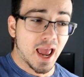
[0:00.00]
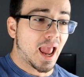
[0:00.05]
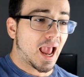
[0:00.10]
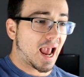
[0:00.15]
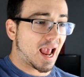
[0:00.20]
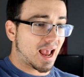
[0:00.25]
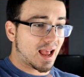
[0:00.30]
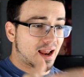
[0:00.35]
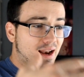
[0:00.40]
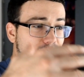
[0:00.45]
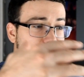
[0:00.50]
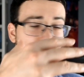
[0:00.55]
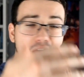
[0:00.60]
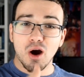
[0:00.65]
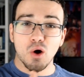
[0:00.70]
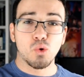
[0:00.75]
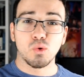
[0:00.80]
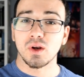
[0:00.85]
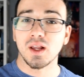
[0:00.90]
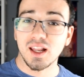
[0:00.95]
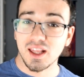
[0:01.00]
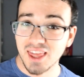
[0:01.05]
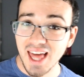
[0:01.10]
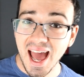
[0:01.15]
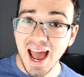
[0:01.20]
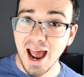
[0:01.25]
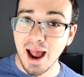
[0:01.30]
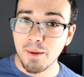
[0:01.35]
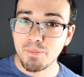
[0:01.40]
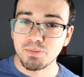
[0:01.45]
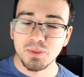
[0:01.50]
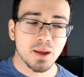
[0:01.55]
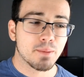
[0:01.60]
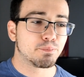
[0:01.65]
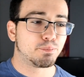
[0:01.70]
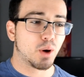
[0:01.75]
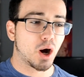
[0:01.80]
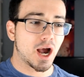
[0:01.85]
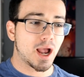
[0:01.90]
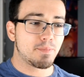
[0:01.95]
And not only that,
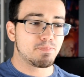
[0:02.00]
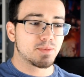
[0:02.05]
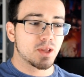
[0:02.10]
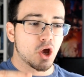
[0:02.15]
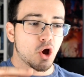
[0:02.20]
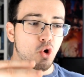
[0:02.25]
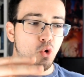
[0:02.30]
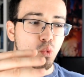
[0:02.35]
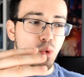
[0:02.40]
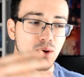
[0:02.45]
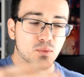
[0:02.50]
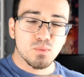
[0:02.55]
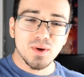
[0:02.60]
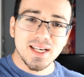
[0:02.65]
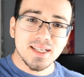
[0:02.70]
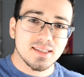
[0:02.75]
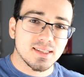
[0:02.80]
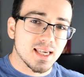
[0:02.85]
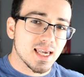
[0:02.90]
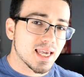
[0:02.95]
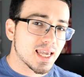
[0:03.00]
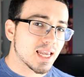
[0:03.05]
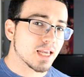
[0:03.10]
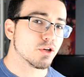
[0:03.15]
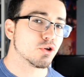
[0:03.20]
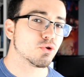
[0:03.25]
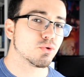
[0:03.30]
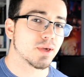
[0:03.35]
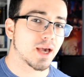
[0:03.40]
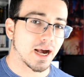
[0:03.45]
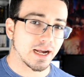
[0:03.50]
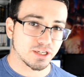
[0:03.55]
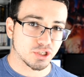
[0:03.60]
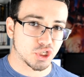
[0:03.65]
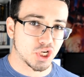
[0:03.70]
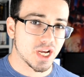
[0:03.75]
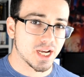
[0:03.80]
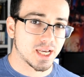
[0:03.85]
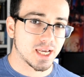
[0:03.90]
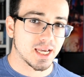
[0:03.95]
but when we see
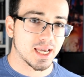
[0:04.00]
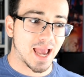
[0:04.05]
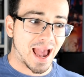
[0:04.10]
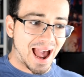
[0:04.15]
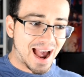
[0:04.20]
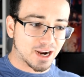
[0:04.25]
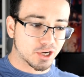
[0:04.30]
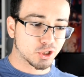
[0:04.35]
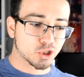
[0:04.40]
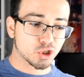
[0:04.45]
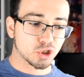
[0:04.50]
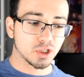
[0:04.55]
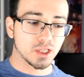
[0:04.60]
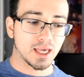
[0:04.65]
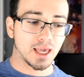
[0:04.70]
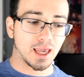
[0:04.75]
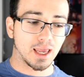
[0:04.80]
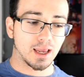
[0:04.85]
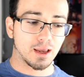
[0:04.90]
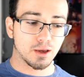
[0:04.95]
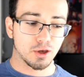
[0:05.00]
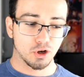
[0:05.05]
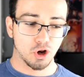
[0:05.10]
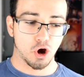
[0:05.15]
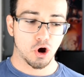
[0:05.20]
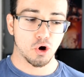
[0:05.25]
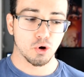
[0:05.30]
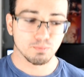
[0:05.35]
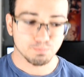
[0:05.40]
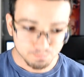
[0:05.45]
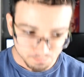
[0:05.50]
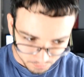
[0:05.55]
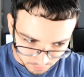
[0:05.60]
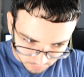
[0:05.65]
Inuyashiki actually, you know,